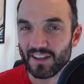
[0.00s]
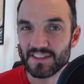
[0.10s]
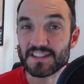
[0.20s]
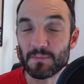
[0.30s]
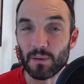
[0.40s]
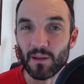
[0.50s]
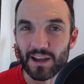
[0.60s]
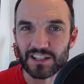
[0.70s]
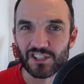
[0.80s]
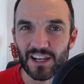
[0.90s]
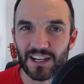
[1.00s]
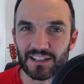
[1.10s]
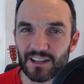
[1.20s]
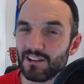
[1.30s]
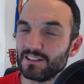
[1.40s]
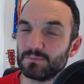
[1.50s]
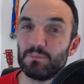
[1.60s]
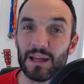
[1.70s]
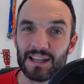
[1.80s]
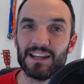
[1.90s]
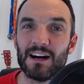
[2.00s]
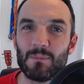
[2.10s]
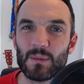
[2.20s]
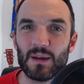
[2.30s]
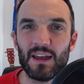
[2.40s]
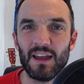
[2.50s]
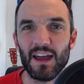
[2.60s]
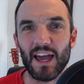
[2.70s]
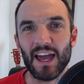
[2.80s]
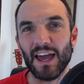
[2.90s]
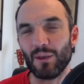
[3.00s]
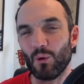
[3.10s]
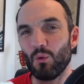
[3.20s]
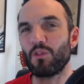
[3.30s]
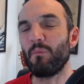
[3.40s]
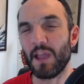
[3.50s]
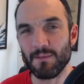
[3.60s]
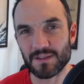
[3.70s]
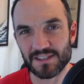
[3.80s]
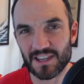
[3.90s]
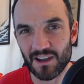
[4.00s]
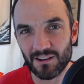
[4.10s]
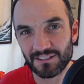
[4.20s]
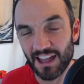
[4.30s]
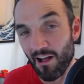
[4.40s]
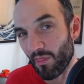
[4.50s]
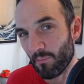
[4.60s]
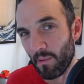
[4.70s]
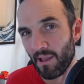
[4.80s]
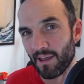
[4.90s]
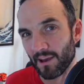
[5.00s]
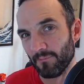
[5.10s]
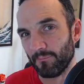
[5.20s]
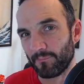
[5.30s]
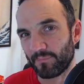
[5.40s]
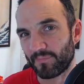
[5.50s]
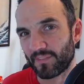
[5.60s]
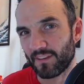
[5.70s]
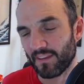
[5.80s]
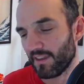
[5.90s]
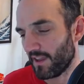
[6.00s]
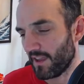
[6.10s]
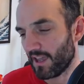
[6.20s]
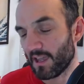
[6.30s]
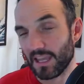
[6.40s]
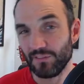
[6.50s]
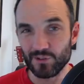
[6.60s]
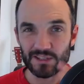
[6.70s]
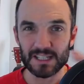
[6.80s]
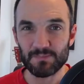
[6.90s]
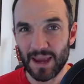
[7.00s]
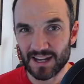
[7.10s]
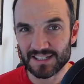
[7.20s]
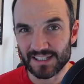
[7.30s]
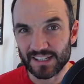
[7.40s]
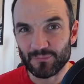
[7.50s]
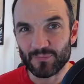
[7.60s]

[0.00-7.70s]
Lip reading: The supply chain goes belly up and all the payments go down the pan. If you expect it,